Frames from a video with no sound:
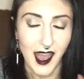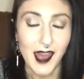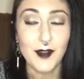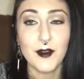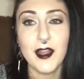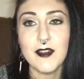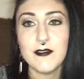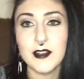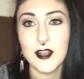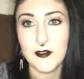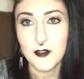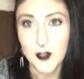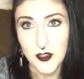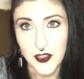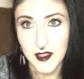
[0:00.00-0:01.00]
I don't have
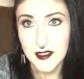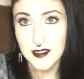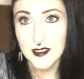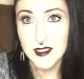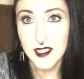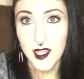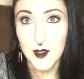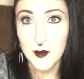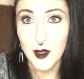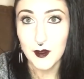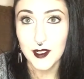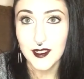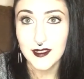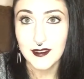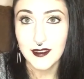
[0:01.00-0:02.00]
enough good things to say
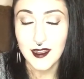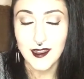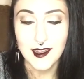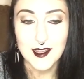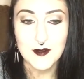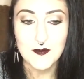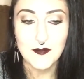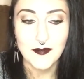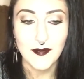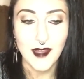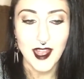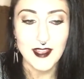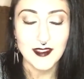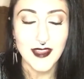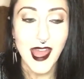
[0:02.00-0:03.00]
about it. Um,
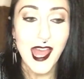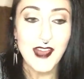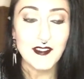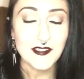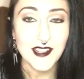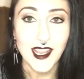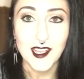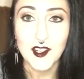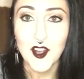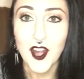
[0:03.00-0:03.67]
I laughed, I